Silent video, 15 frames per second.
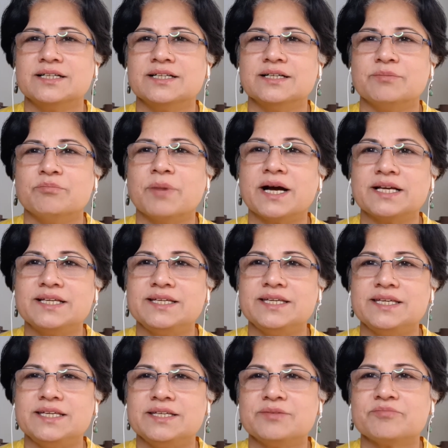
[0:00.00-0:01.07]

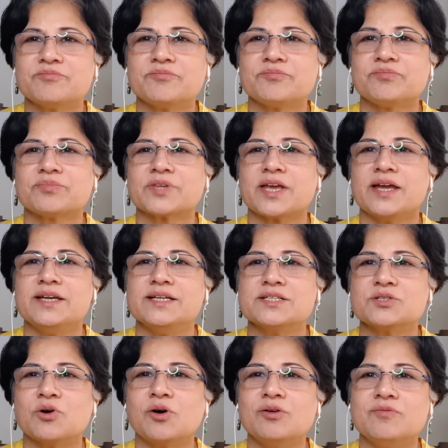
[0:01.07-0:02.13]
monkey and it's
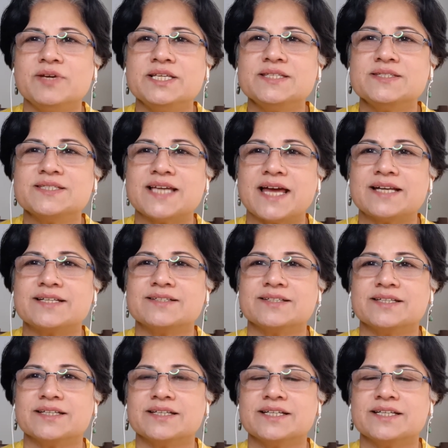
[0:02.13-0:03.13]
always chattering.